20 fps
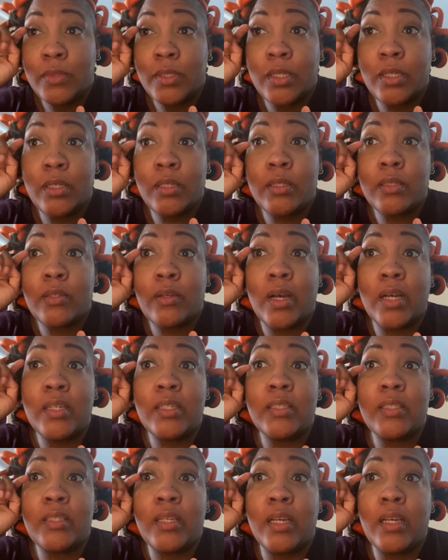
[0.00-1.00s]
So I just
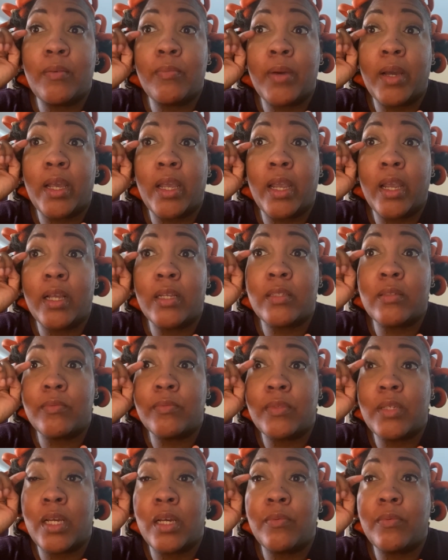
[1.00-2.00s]
take my hand
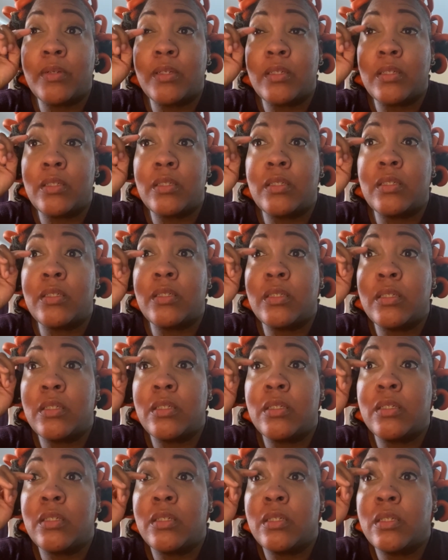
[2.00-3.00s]
sometime and just
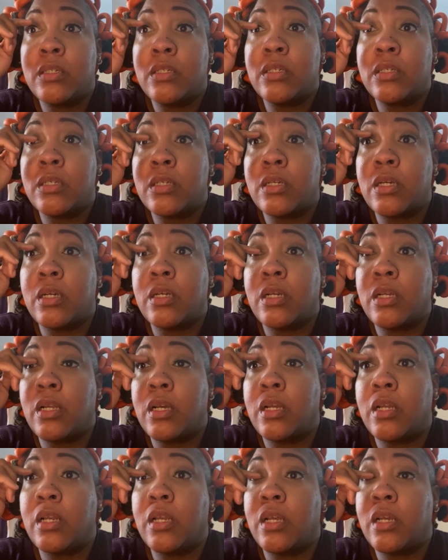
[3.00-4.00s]
kind of like
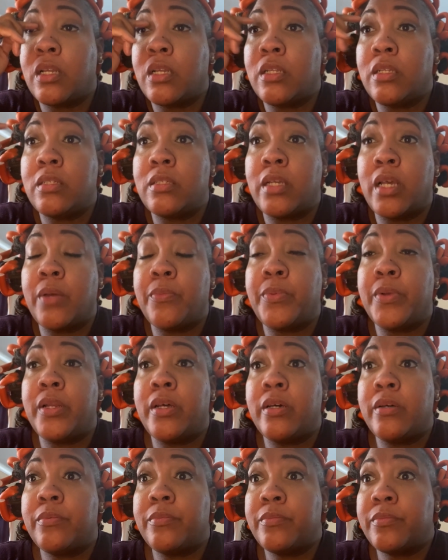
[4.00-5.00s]
lightly tap it up
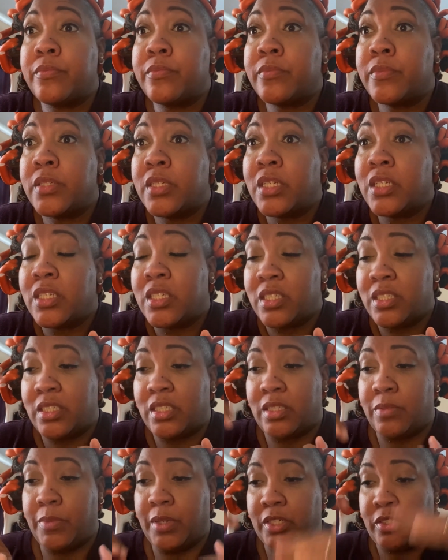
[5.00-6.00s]
just to
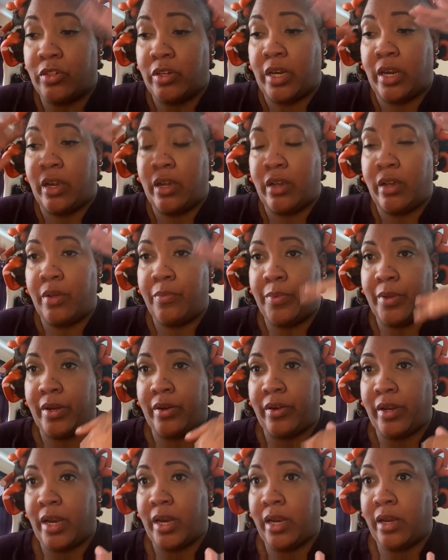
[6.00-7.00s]
make sure they're up and they're
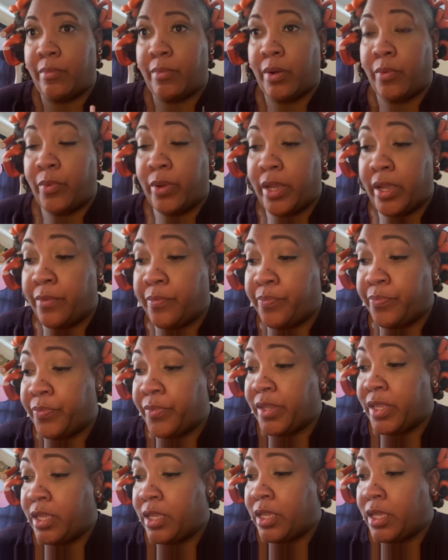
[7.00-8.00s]
not in my way.
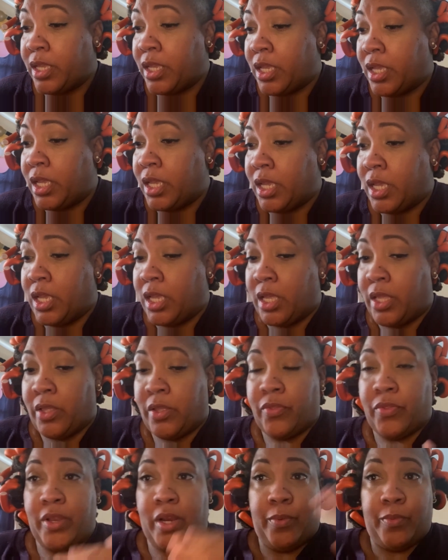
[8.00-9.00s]

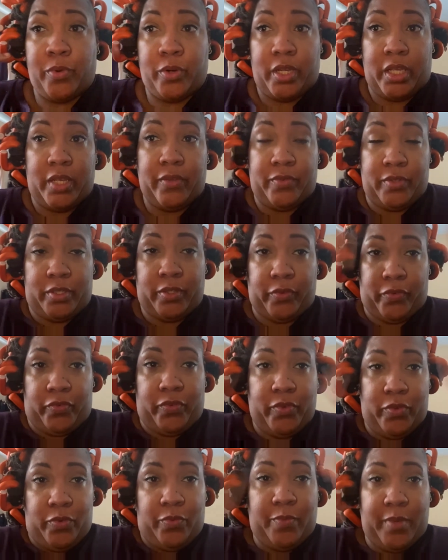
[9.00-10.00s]
Then I'm going to give this a
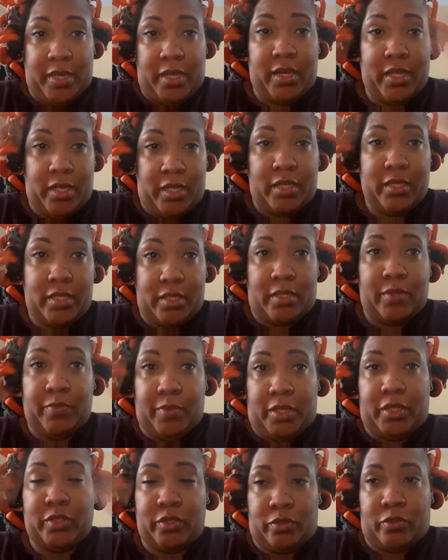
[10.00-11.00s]
few minutes to make
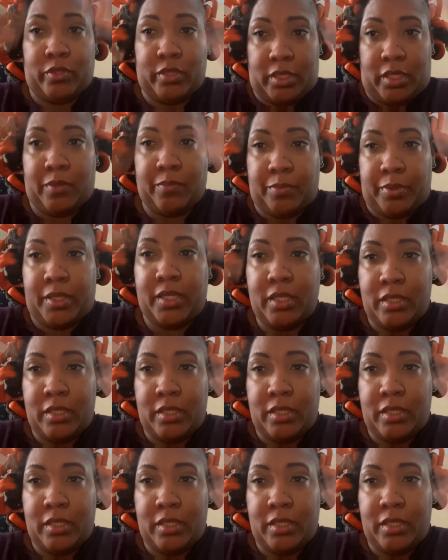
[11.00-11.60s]
sure it's completely